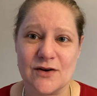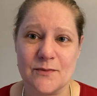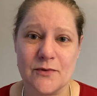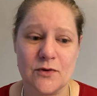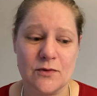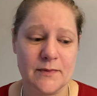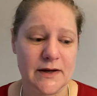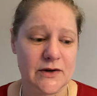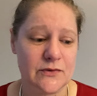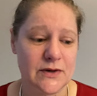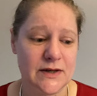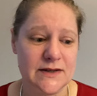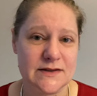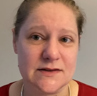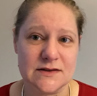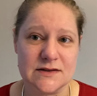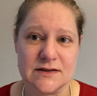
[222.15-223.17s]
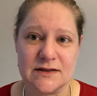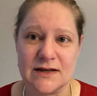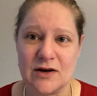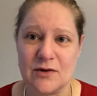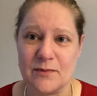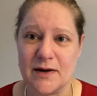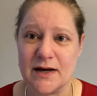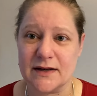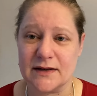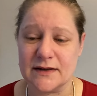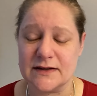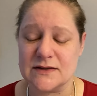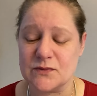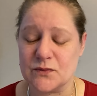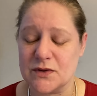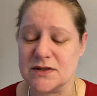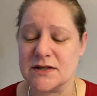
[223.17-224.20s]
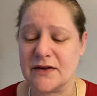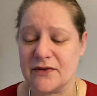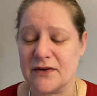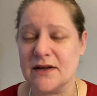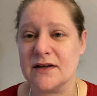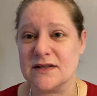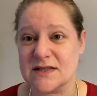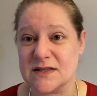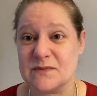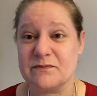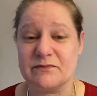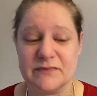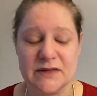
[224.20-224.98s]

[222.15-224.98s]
up all my crates and see how bad it is, which I think it's,